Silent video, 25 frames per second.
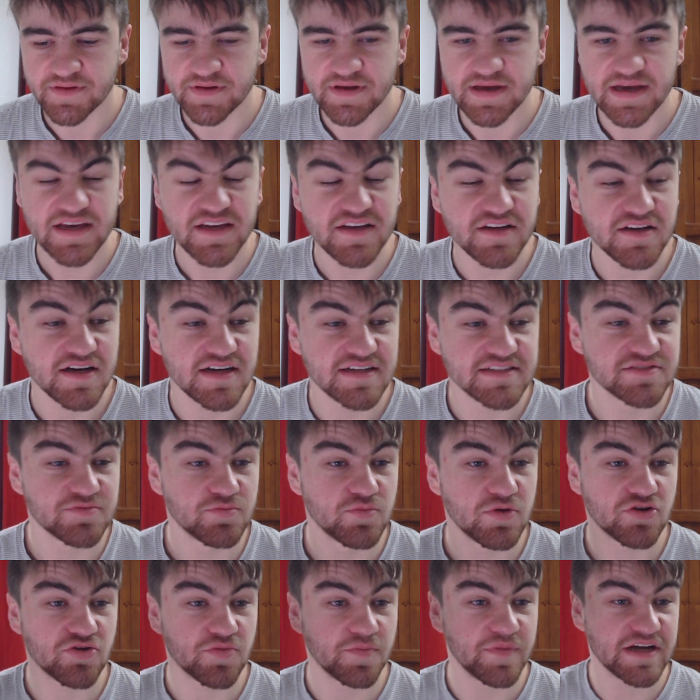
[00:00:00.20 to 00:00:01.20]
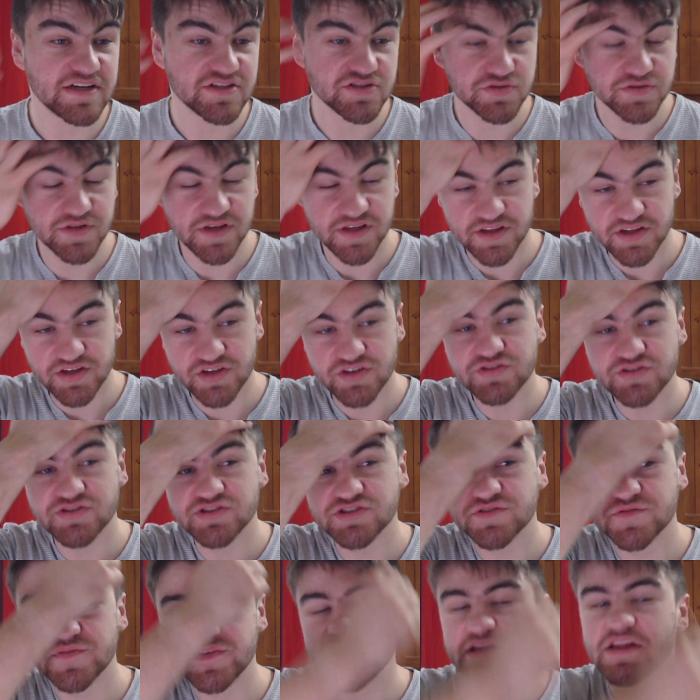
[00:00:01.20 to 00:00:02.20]
Hey guys, and welcome back to another
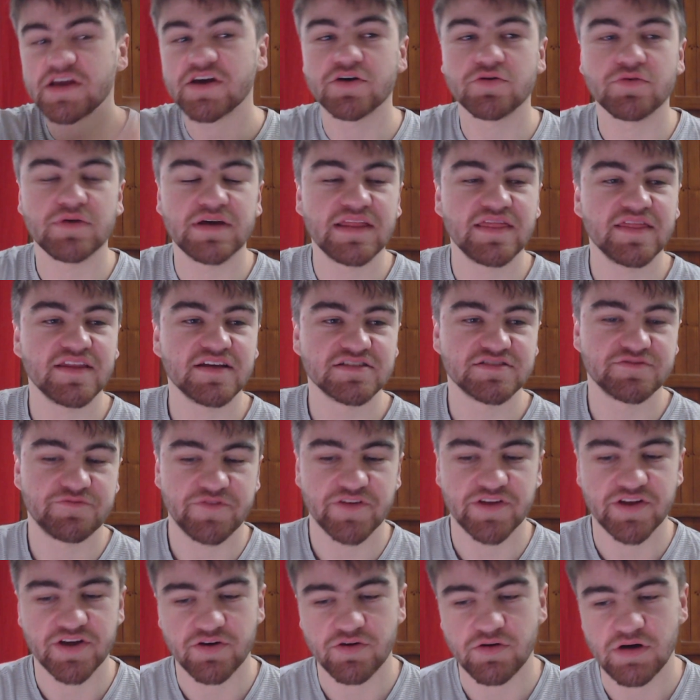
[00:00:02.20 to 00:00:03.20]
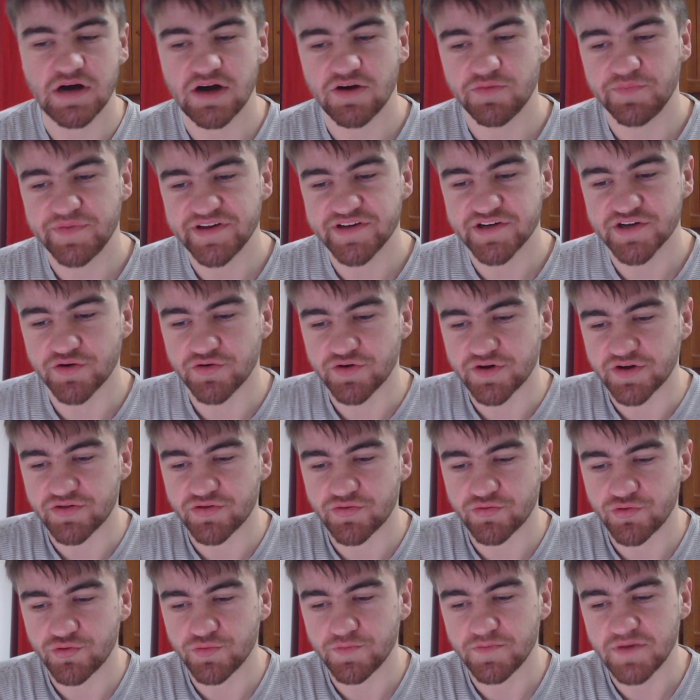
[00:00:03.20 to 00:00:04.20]
YouTube video. In this video, I'll be going
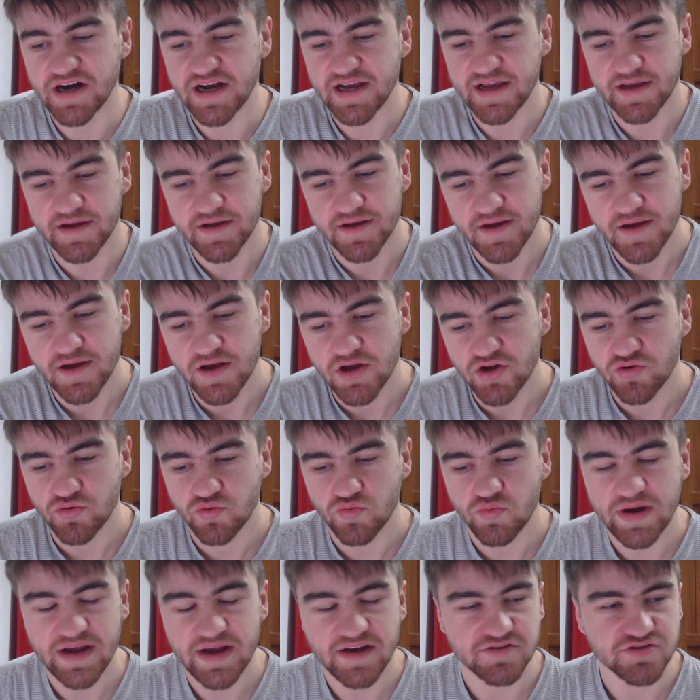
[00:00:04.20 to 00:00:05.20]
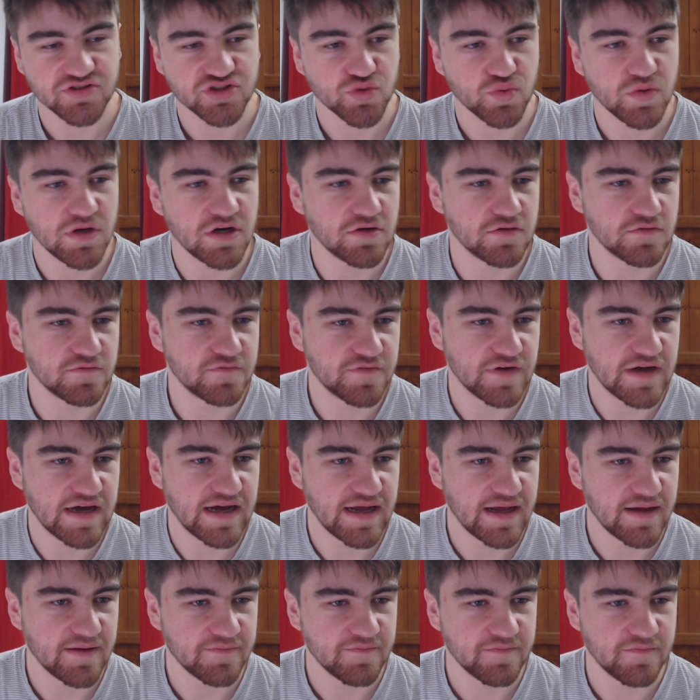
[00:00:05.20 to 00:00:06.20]
through my round 12
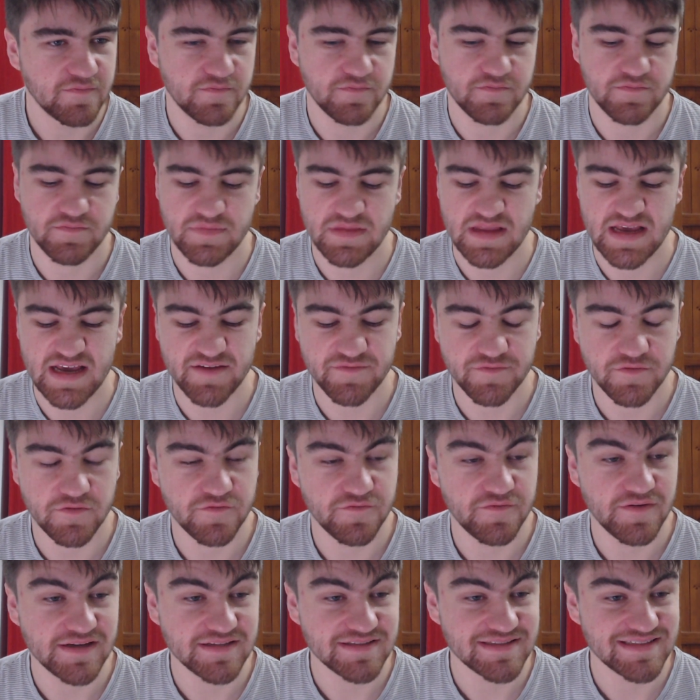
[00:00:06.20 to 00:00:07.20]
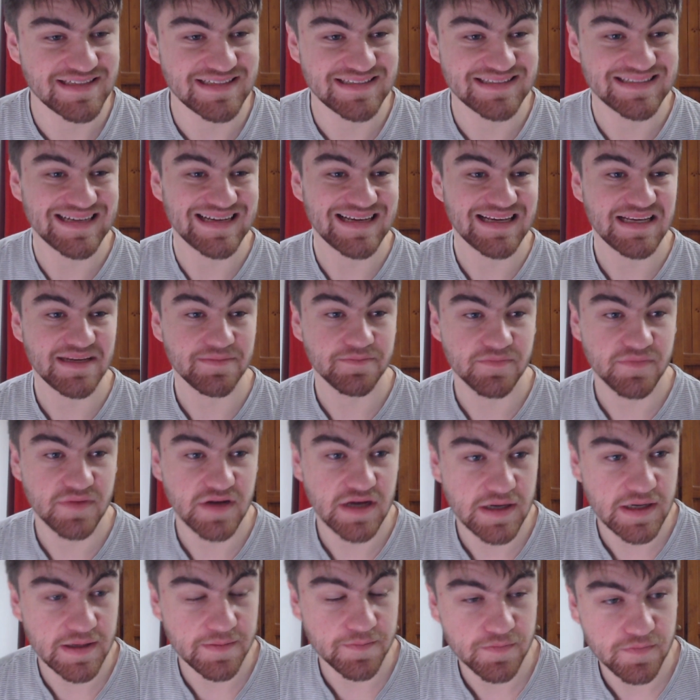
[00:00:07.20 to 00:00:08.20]
AFL Fantasy Team
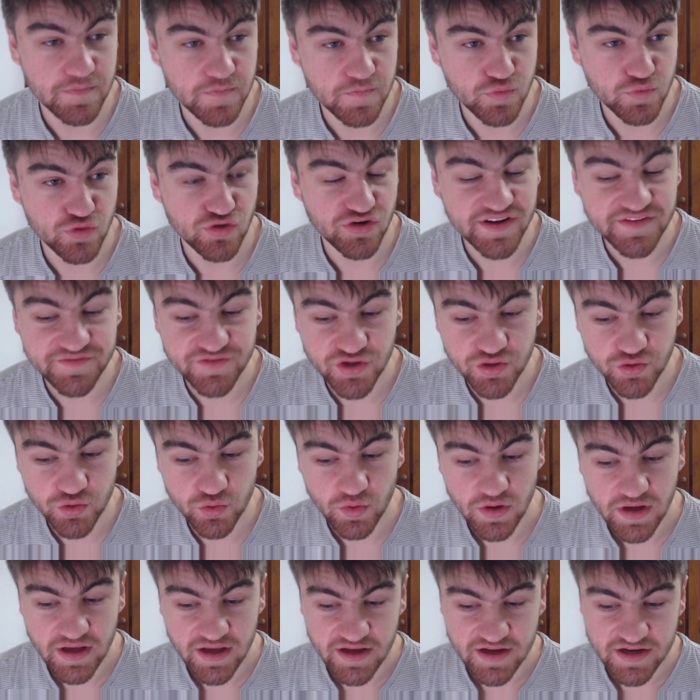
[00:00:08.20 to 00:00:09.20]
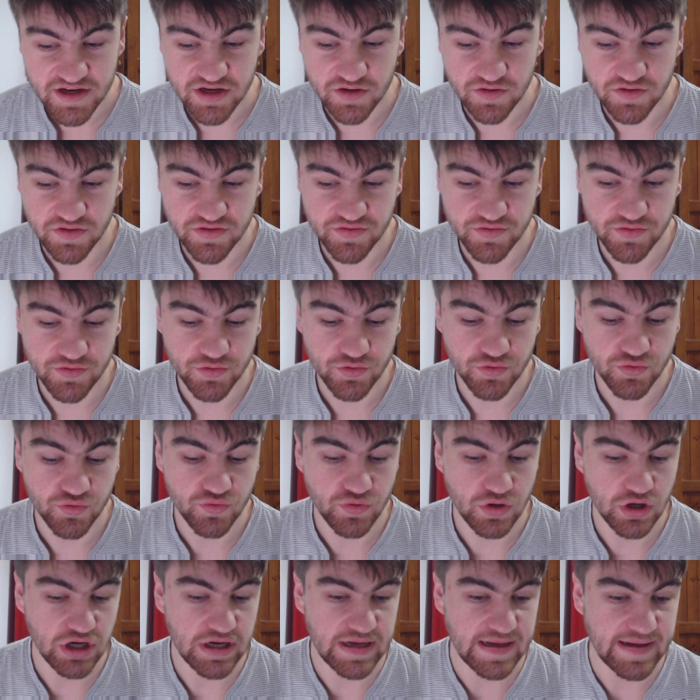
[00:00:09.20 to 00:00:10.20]
preview, going
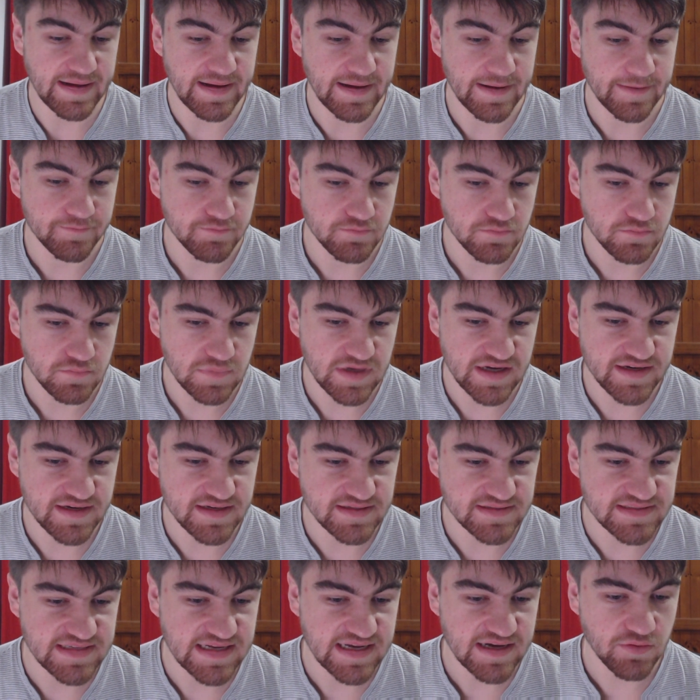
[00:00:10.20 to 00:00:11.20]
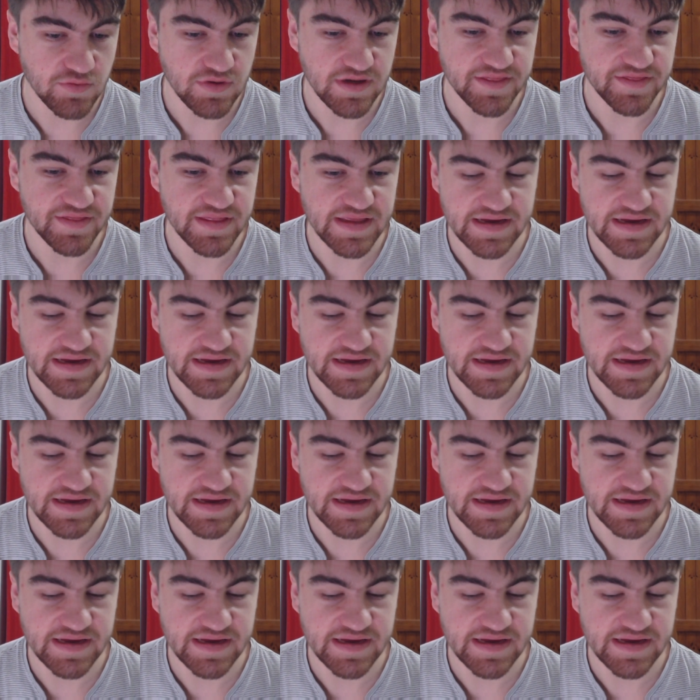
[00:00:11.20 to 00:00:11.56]
through I guess how I've